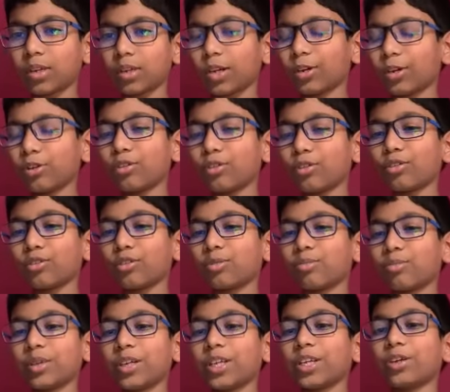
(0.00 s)
I don't know
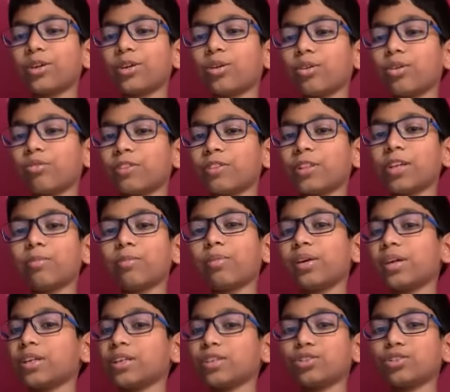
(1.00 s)
the meaning of that,
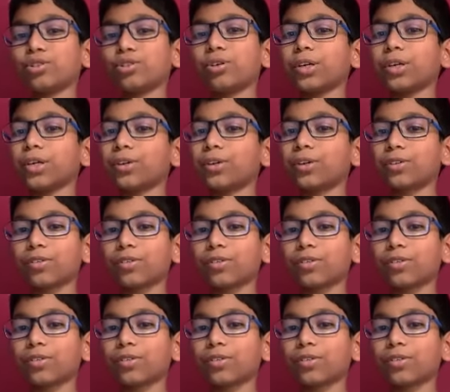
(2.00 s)
but I saw it.